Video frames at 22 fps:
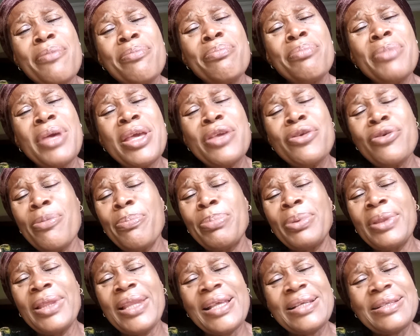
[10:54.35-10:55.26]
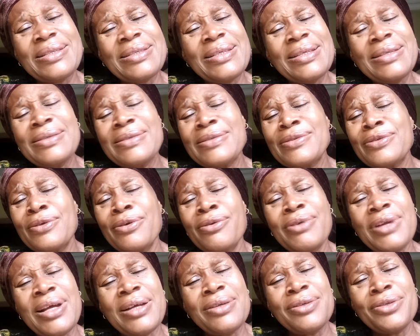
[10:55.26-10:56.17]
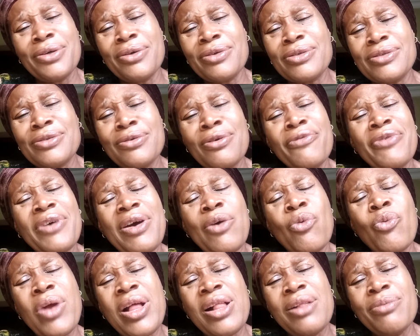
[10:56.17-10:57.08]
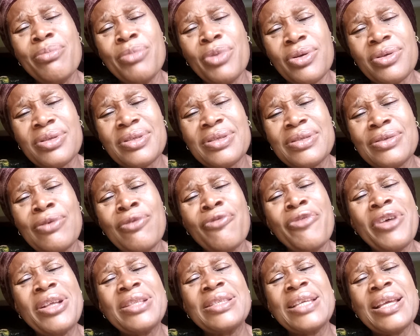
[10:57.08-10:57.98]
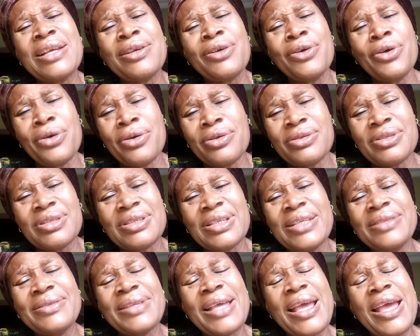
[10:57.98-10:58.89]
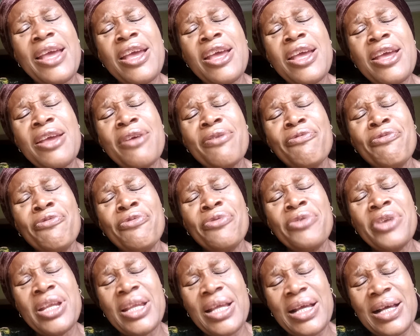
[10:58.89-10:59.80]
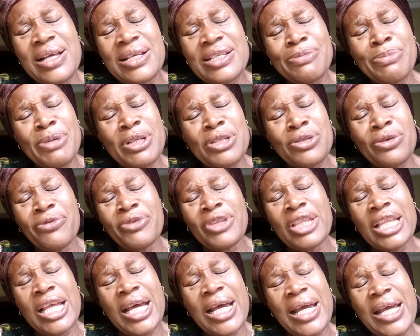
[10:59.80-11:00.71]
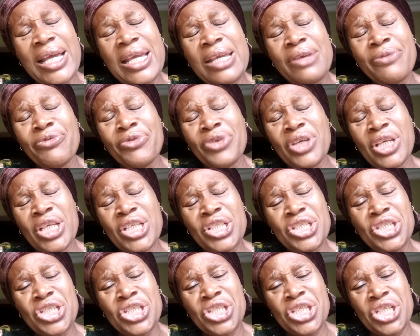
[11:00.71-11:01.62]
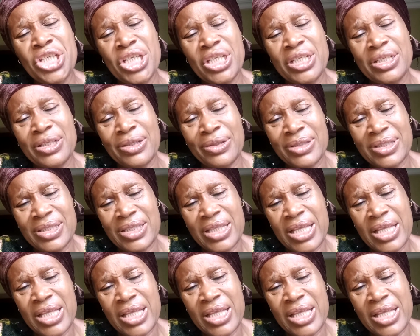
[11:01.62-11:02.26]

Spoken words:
May your blessings surround us, overwhelm us, overtake us in every aspect of life in Jesus'